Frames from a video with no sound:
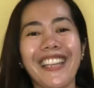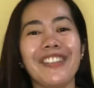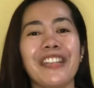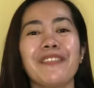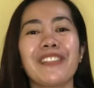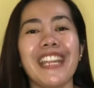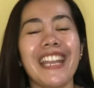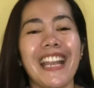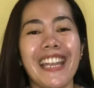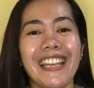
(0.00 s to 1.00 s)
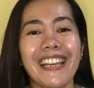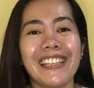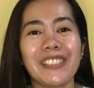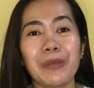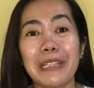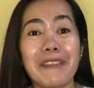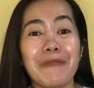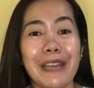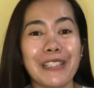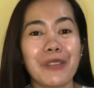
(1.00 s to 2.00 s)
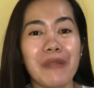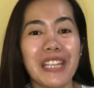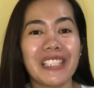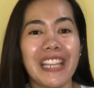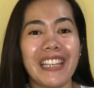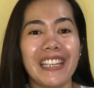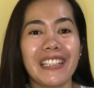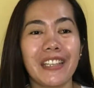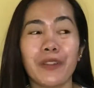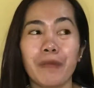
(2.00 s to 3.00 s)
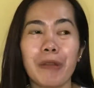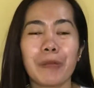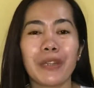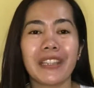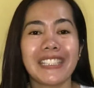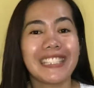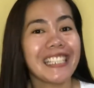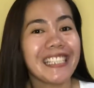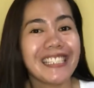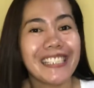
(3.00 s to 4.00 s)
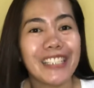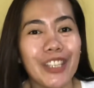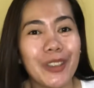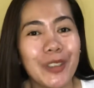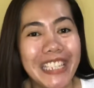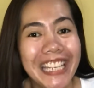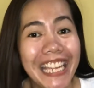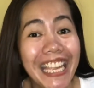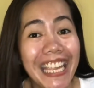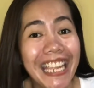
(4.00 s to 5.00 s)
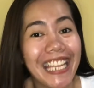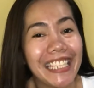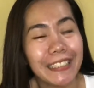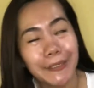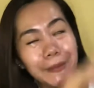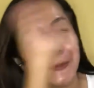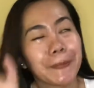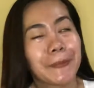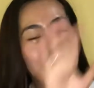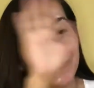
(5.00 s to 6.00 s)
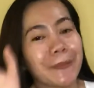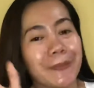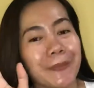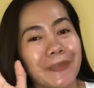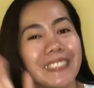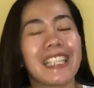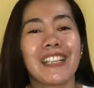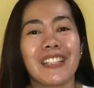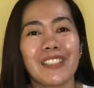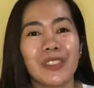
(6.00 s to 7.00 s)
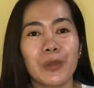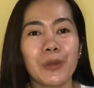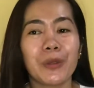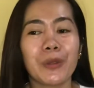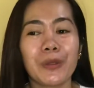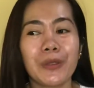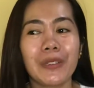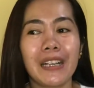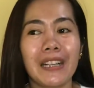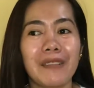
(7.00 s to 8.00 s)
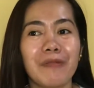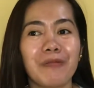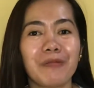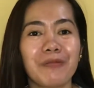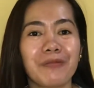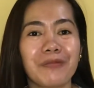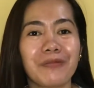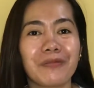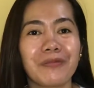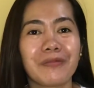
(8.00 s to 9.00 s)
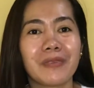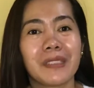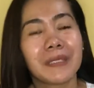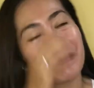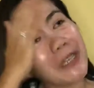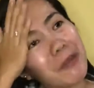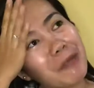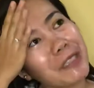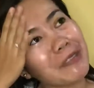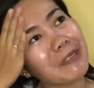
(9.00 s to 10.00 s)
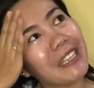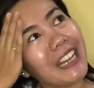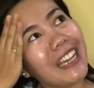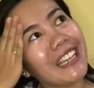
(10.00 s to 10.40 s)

Good evening. Hi guys, welcome back to my channel. If you remember, this is Katie Needs. So, paano ba magsimula?